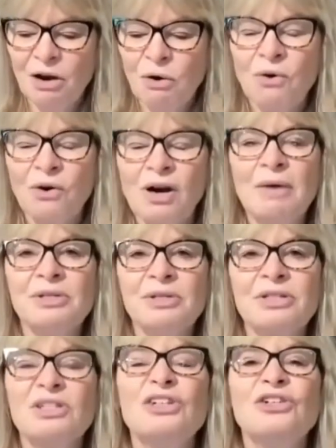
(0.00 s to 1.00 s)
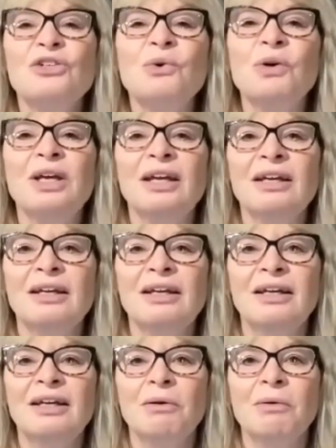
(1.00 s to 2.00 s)
or I wasn't enjoying
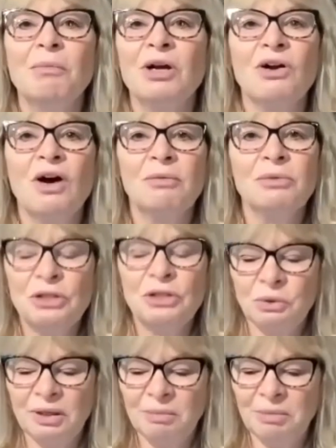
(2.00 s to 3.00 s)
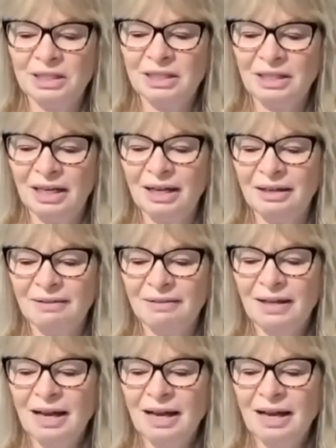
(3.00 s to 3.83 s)
what God was showing me today.